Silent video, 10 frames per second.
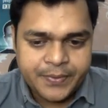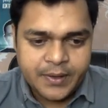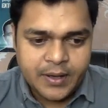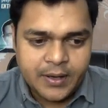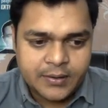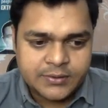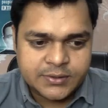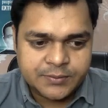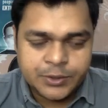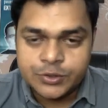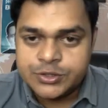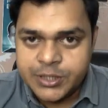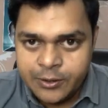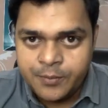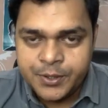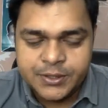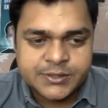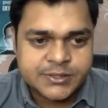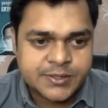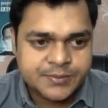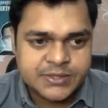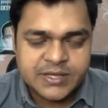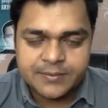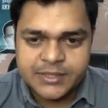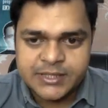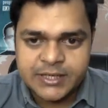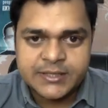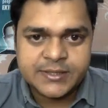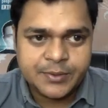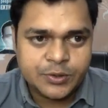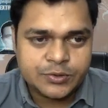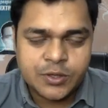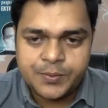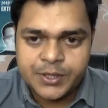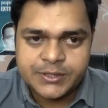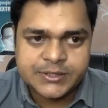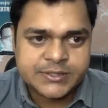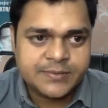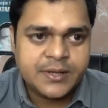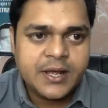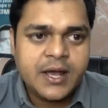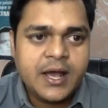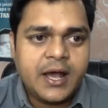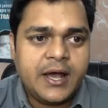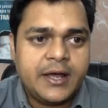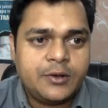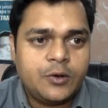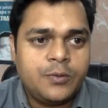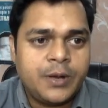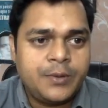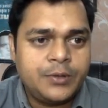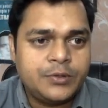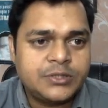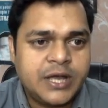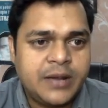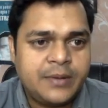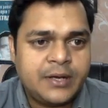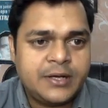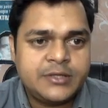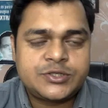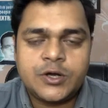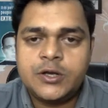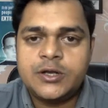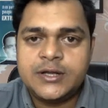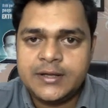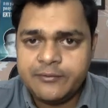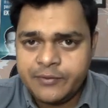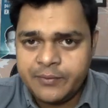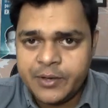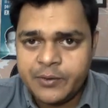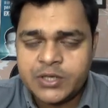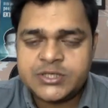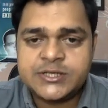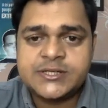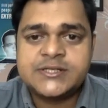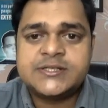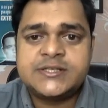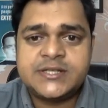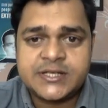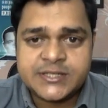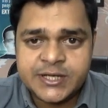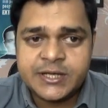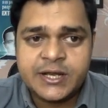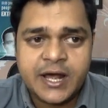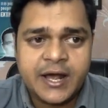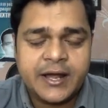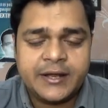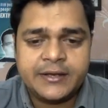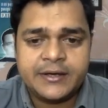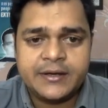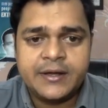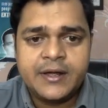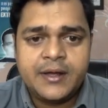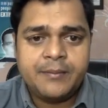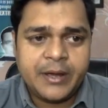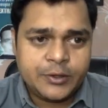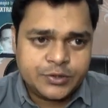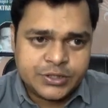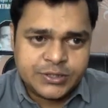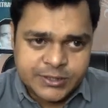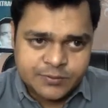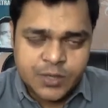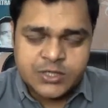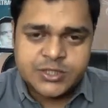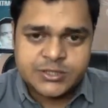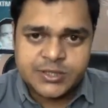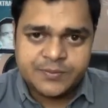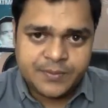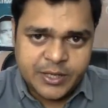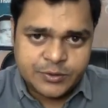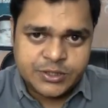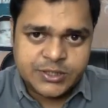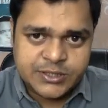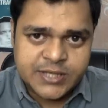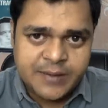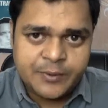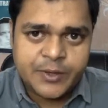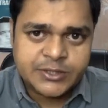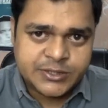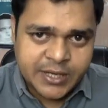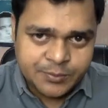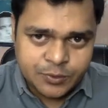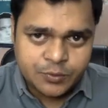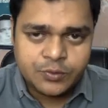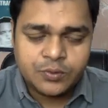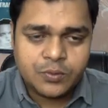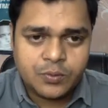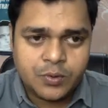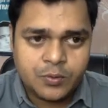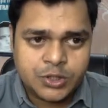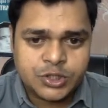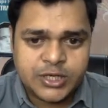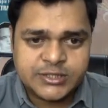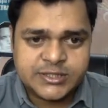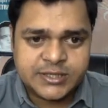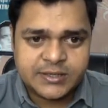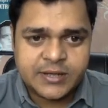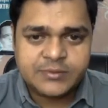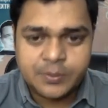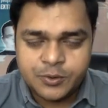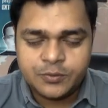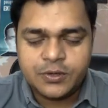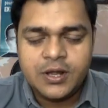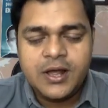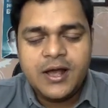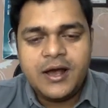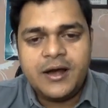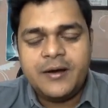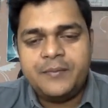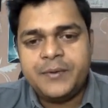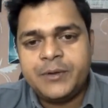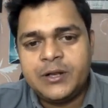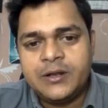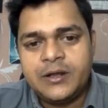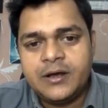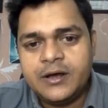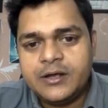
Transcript: Windows 10 operating system, basically it's a Windows operating system. And over Windows, I have already installed VMware workstation 16, and by using this workstation, by using this hypervisor type 2 virtualization types of tool, we will